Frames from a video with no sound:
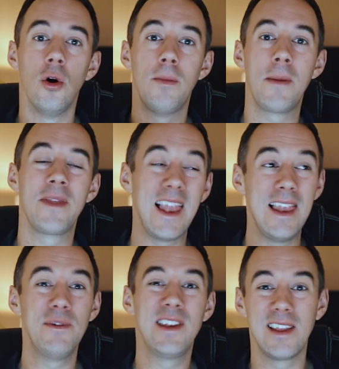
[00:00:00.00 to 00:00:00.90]
or maybe they're
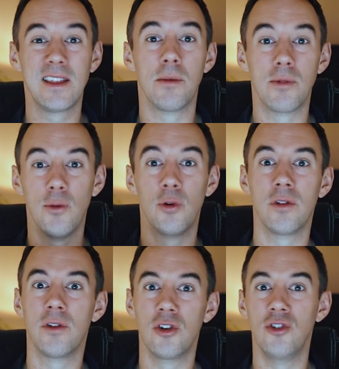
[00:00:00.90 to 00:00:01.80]
limiting the number of
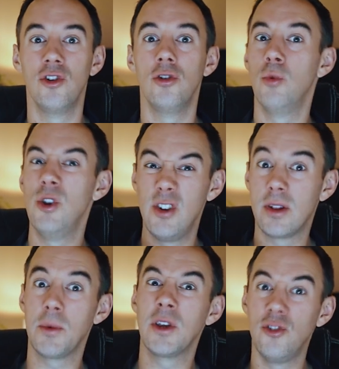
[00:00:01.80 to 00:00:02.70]
orders you can do, which is
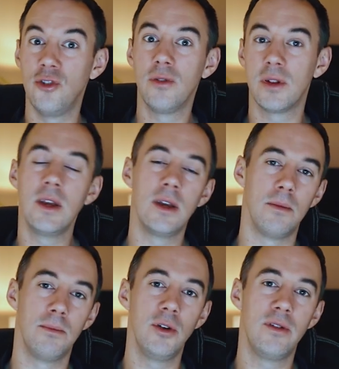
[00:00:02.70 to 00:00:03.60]
something you do see
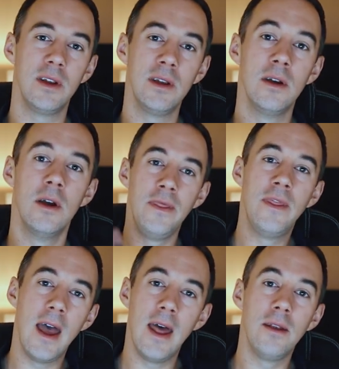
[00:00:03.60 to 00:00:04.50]
in beauty,
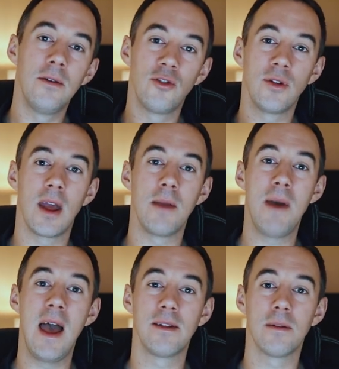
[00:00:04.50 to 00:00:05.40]
then she say
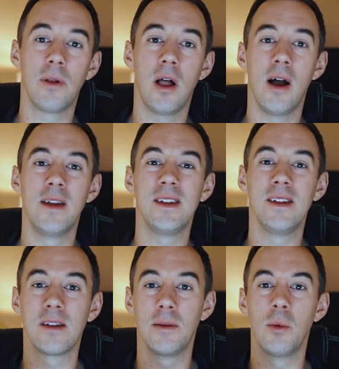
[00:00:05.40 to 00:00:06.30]
pet supplies
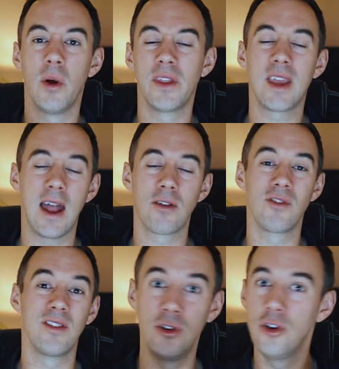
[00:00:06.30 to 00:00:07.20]
is going to be one of the
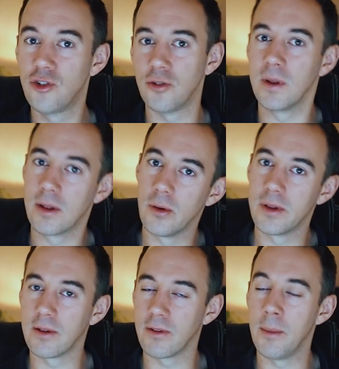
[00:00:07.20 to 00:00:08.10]
categories you should be
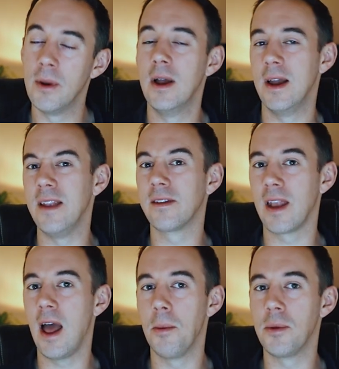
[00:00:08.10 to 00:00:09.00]
sourcing from and it's
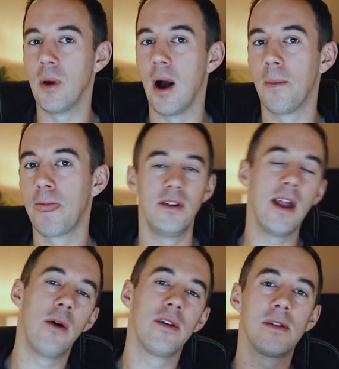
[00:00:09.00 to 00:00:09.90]
going to help you out.
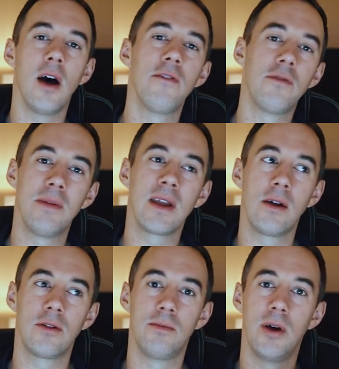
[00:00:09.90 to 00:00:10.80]
Now, aside from being
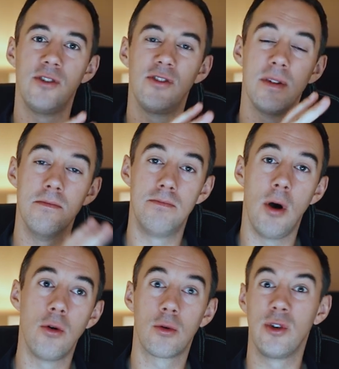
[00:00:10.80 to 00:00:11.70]
able to purchase in
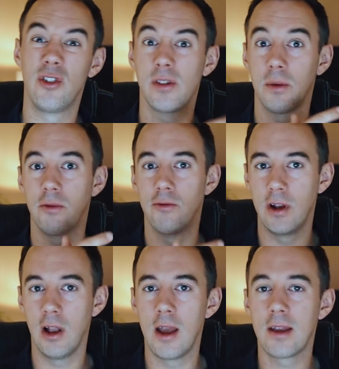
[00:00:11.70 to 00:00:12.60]
bulk, which is something we
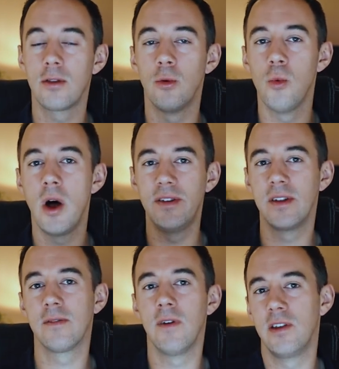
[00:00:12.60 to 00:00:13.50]
really like, the one
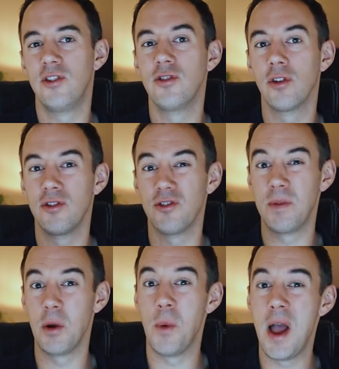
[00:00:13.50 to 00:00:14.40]
disadvantage you've got to just
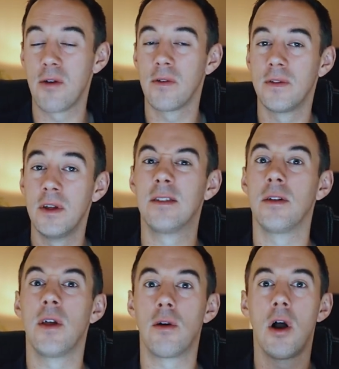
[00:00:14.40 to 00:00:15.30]
be aware of is
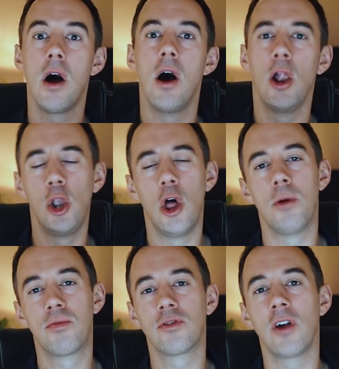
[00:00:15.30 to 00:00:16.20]
that there are a lot
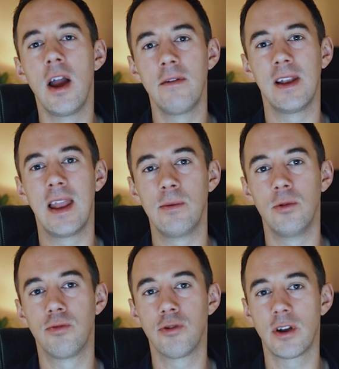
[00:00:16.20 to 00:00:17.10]
of private
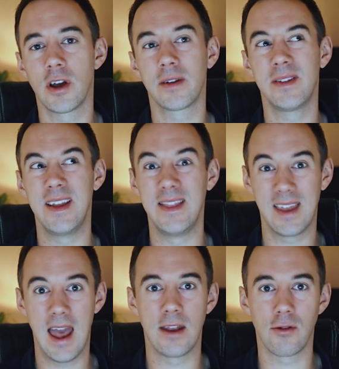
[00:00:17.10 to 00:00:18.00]
label products in the
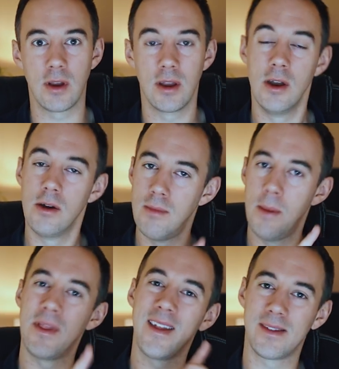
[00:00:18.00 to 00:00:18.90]
category.
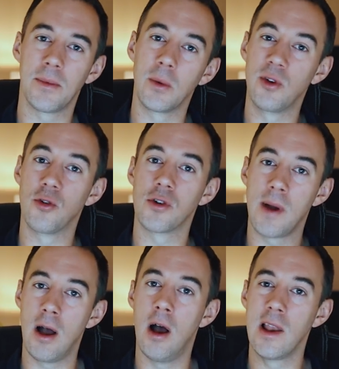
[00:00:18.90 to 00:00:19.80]
Remember, that's something we talked
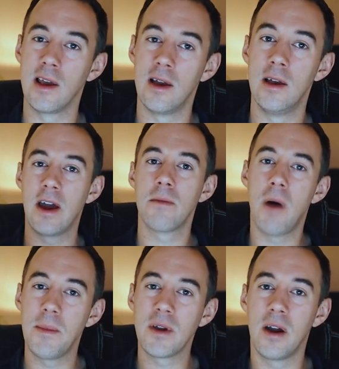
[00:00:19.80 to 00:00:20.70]
about earlier. Now, you
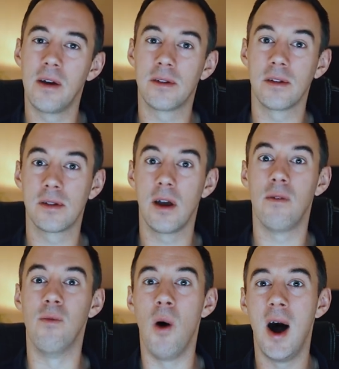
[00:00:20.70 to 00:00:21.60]
might be asking
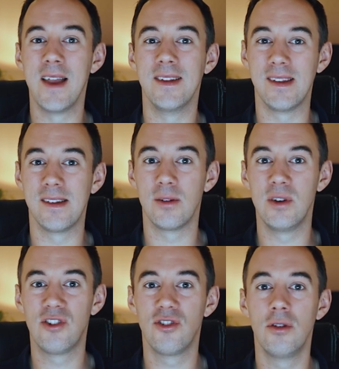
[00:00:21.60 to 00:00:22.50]
yourself, why is this an
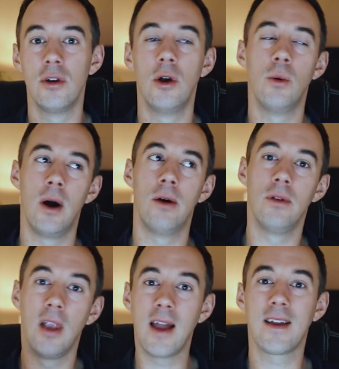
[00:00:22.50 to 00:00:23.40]
issue? Well,
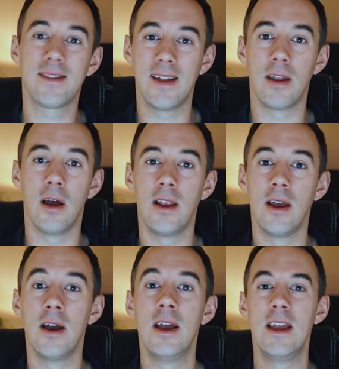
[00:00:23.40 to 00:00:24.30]
like I said
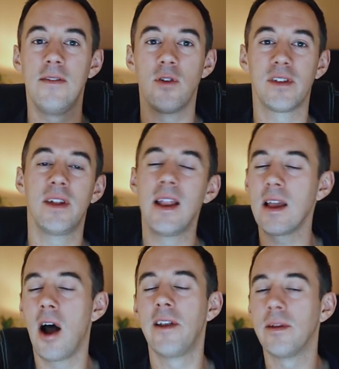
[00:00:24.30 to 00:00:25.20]
earlier, if you're
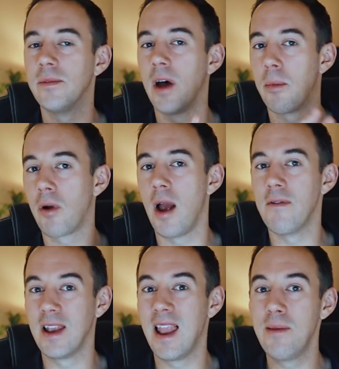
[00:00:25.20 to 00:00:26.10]
selling items that are
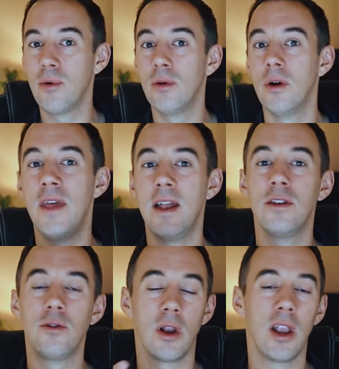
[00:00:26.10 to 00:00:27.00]
private label,
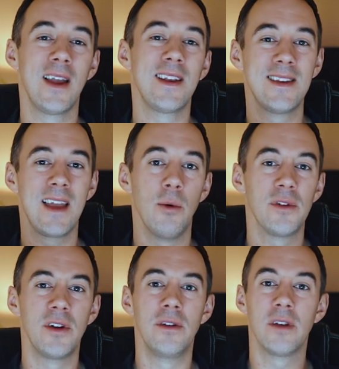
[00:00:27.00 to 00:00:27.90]
then you're likely to get
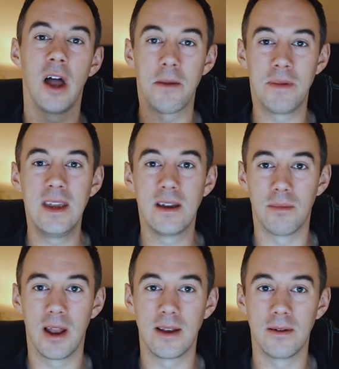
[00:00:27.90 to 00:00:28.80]
what's known as an IP
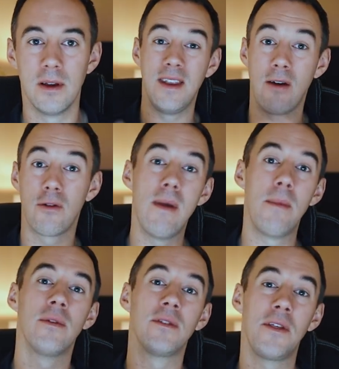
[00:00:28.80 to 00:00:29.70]
complaint. Now,
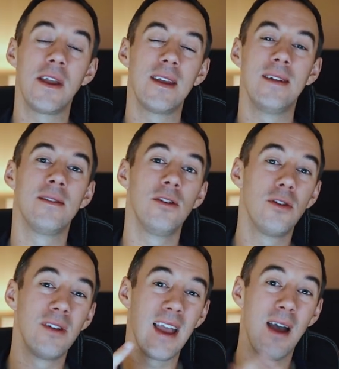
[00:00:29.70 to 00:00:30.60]
remember, the thing is, you
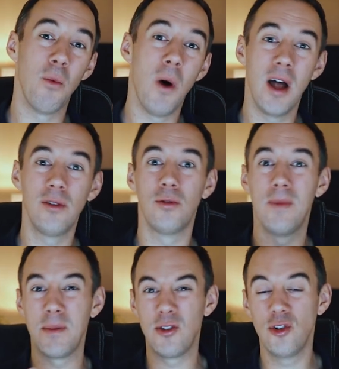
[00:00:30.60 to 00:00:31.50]
can get one or maybe